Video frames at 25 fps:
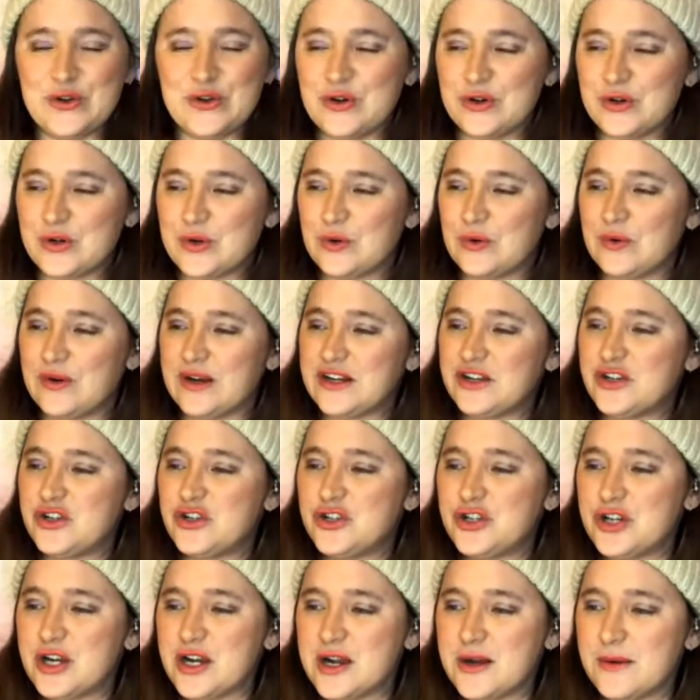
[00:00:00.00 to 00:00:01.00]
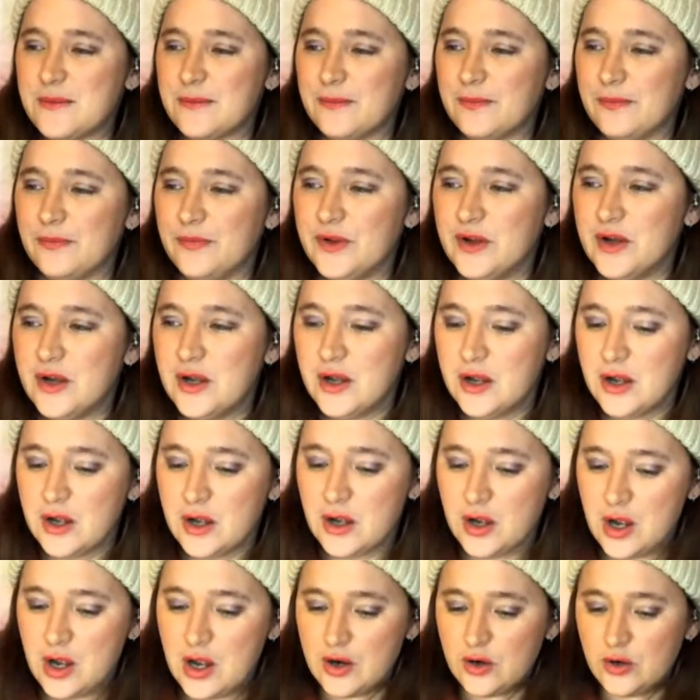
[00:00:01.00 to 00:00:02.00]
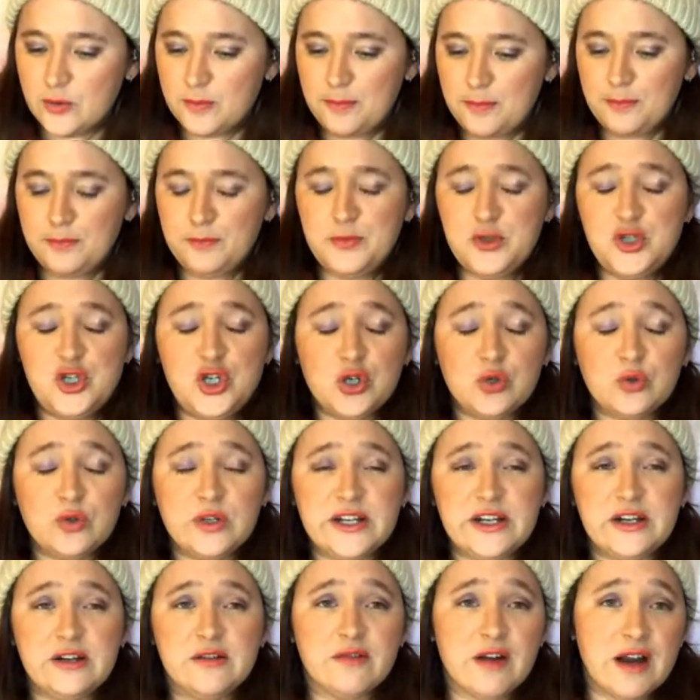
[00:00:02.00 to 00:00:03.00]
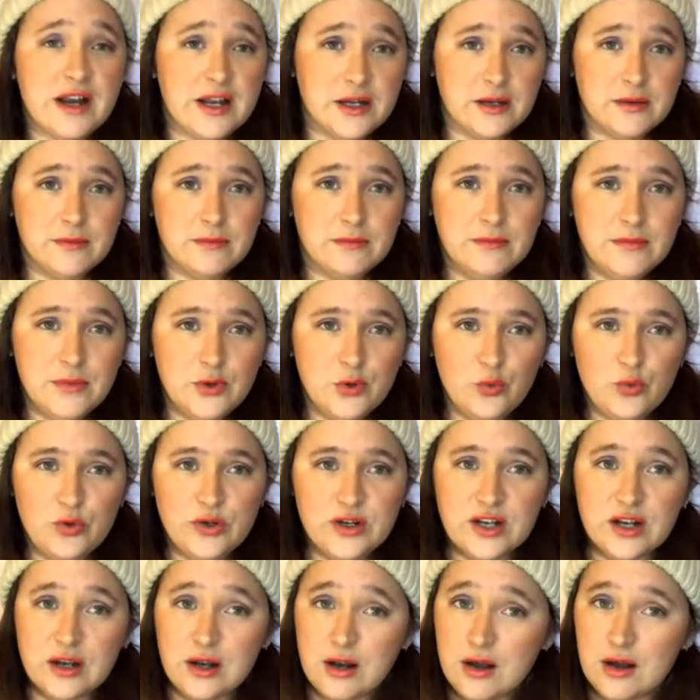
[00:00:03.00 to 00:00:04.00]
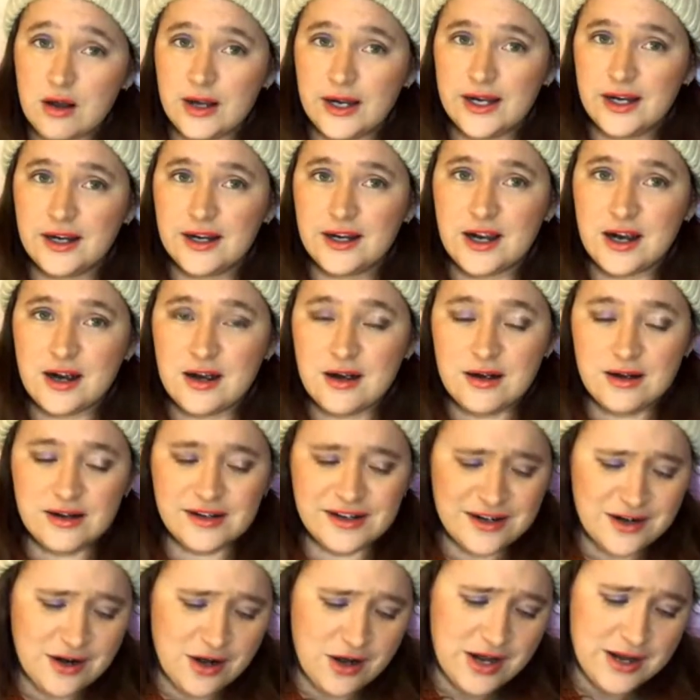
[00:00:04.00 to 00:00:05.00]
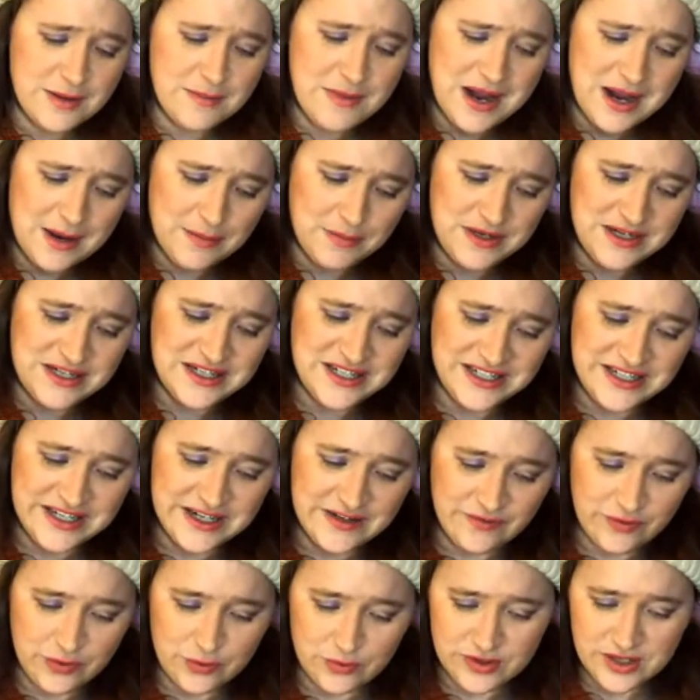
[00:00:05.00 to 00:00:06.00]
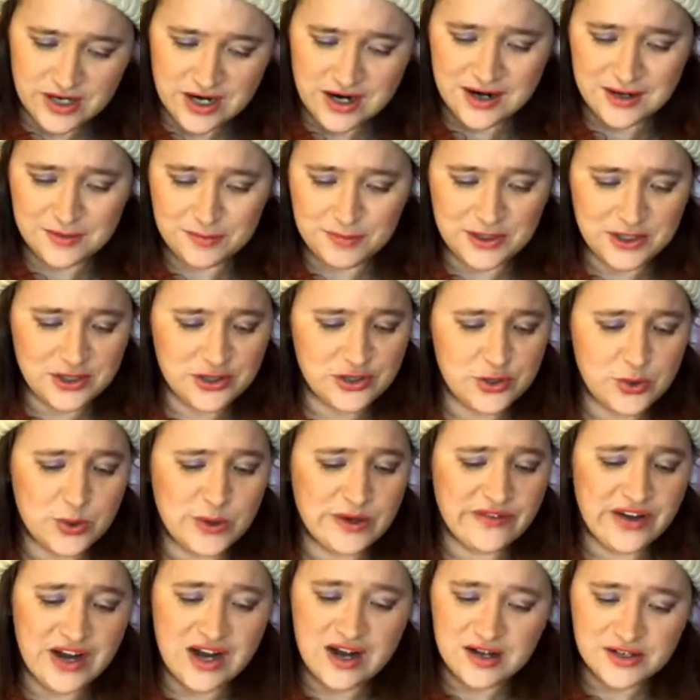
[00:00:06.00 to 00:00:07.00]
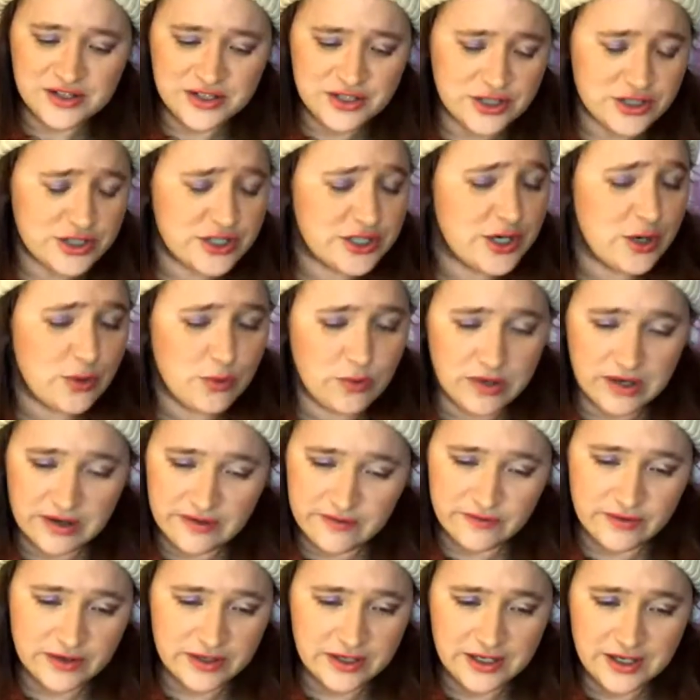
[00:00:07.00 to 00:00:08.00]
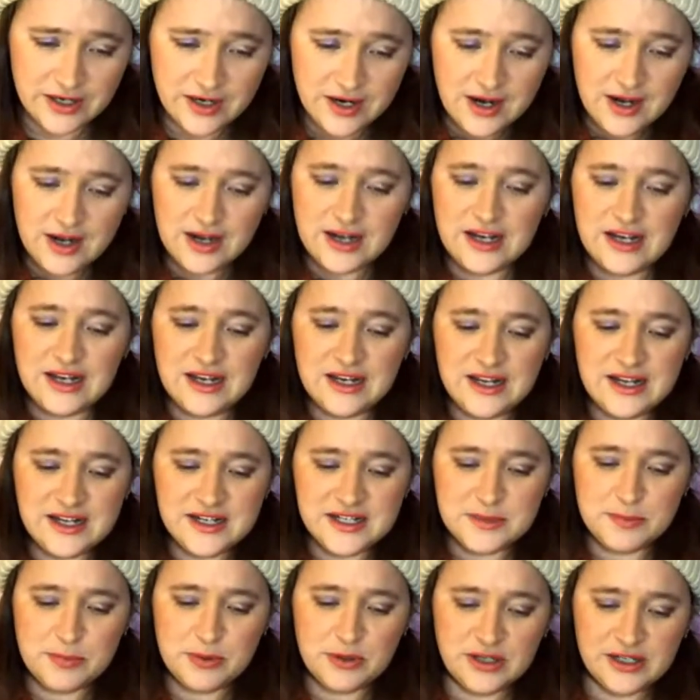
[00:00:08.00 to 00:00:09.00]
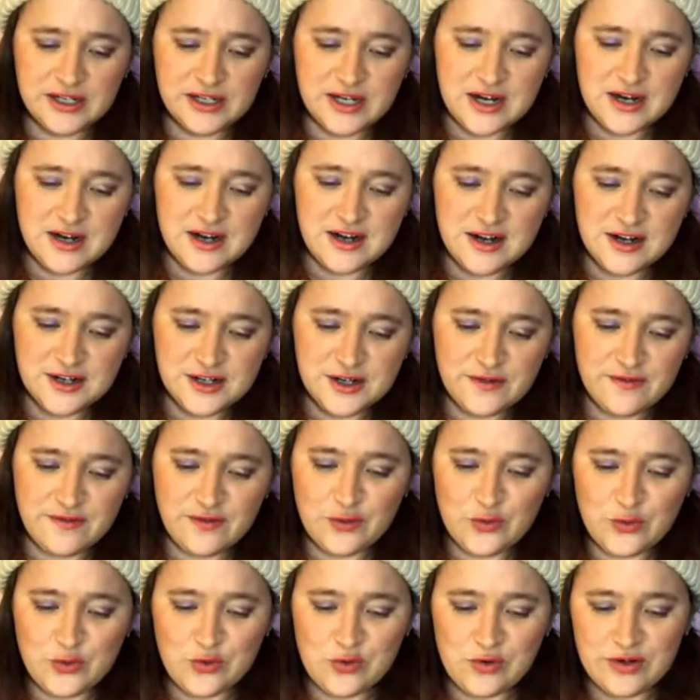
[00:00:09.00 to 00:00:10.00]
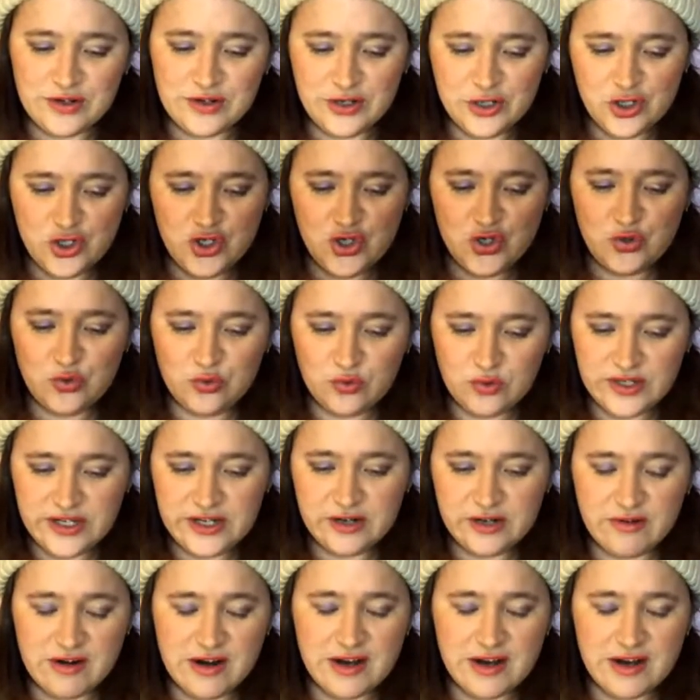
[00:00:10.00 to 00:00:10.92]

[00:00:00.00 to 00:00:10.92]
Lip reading: your question. Julie Graham would like a card, and I am happy to give you a card because you have asked so lovely. Let's pull a card for Julie